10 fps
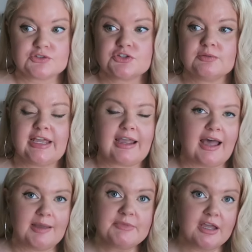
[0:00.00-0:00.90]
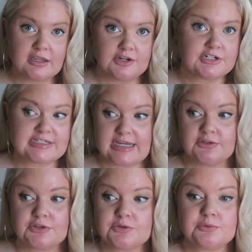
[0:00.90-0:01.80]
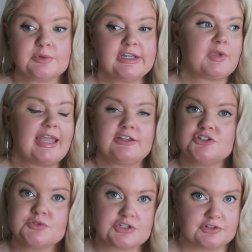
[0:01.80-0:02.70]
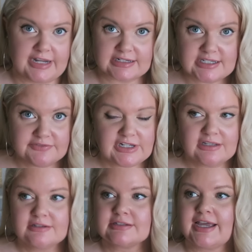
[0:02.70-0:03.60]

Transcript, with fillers: So like, I'm not here to tell you can't do certain activities.